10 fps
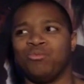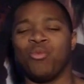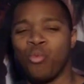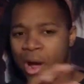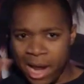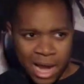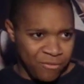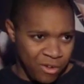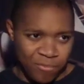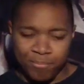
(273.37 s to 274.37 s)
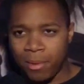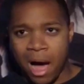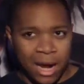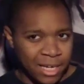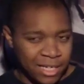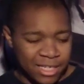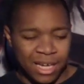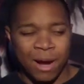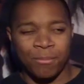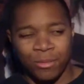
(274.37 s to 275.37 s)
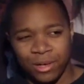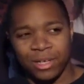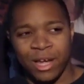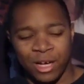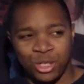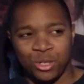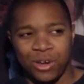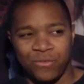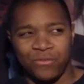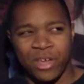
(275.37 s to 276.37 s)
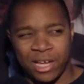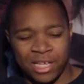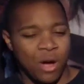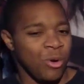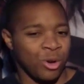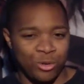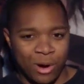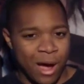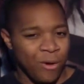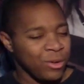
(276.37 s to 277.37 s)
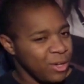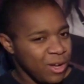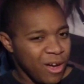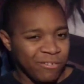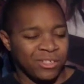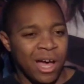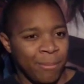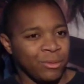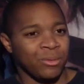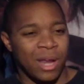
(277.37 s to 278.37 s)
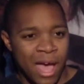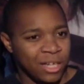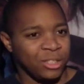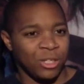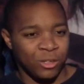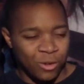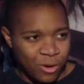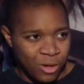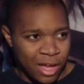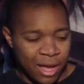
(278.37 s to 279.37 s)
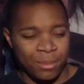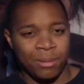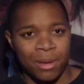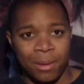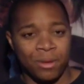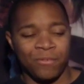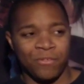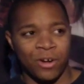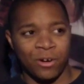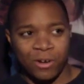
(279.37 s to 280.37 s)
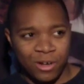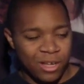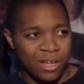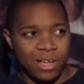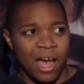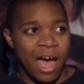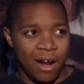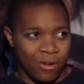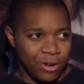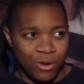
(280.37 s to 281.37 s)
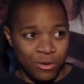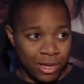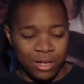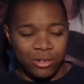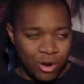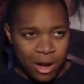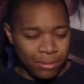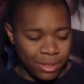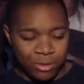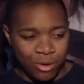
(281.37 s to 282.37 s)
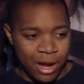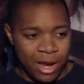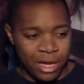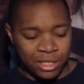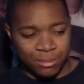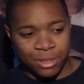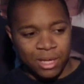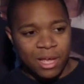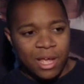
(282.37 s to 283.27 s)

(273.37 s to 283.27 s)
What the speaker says: wave of bodies. And I'm really not sure if that's how a crowd of zombies would actually look like. I mean, maybe if they're, I don't know, incredibly crazed, but